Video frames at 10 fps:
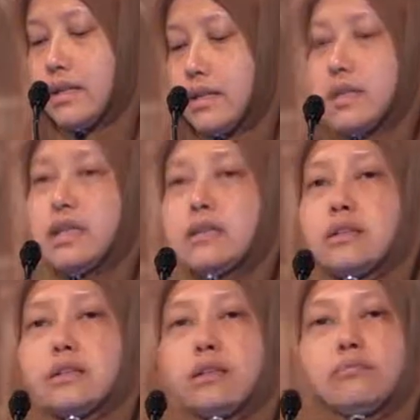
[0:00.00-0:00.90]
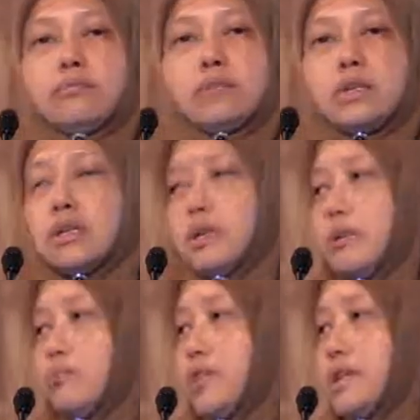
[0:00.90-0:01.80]
seen some
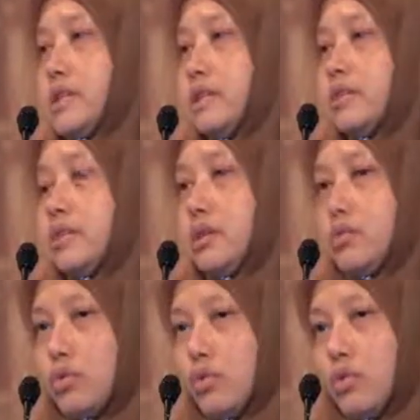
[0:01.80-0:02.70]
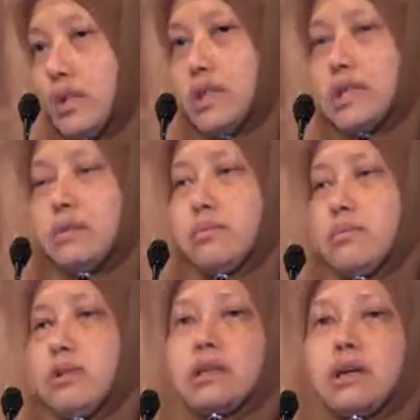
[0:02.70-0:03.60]
impressive growth in terms
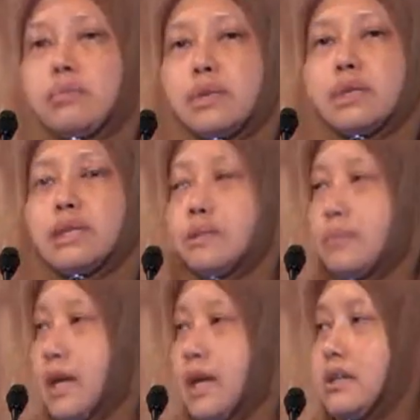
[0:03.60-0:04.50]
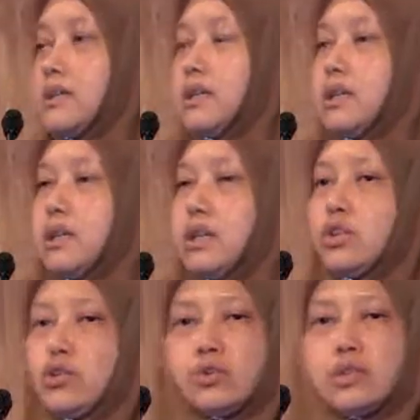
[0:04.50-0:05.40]
of the companies, banks,
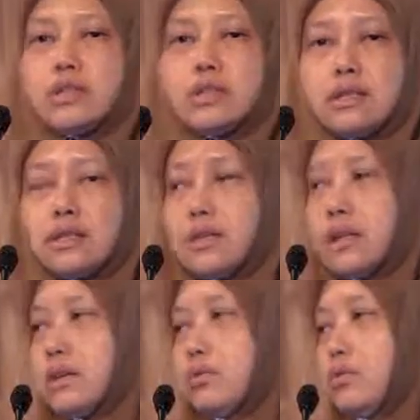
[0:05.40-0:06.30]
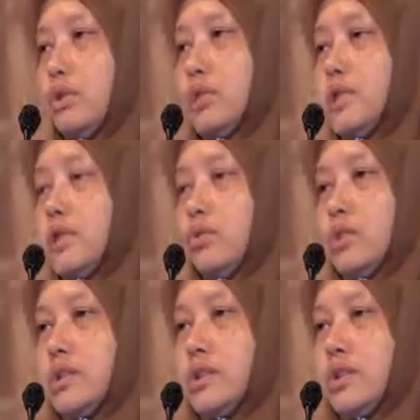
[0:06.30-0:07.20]
insurance, takaful
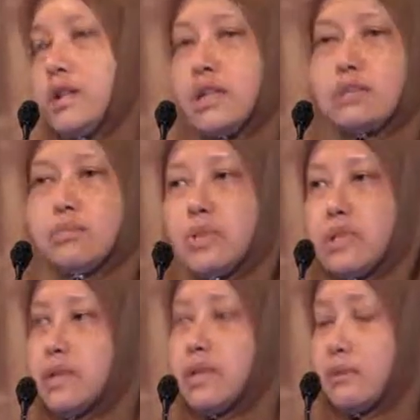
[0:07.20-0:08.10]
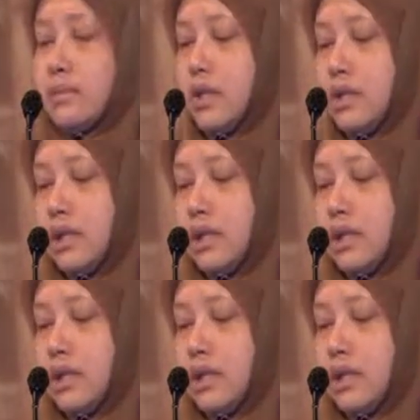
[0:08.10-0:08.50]
institutions that has been set up.